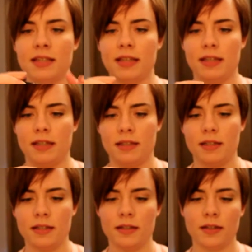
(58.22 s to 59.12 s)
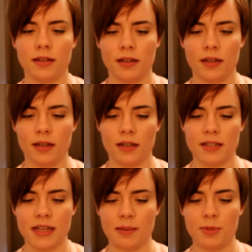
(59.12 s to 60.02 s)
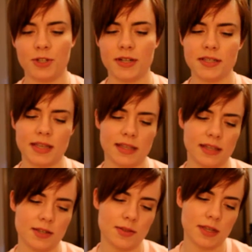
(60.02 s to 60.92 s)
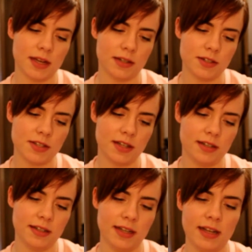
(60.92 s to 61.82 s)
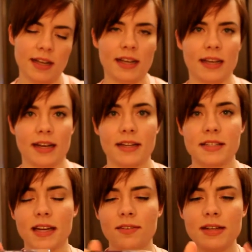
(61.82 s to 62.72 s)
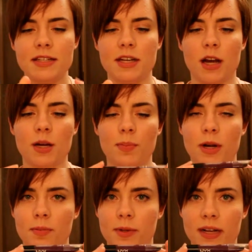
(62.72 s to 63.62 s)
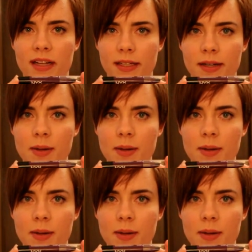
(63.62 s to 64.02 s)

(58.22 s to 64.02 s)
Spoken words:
in Temptress, I think is what the color is called. Yeah, and it's kind of a dark purple color.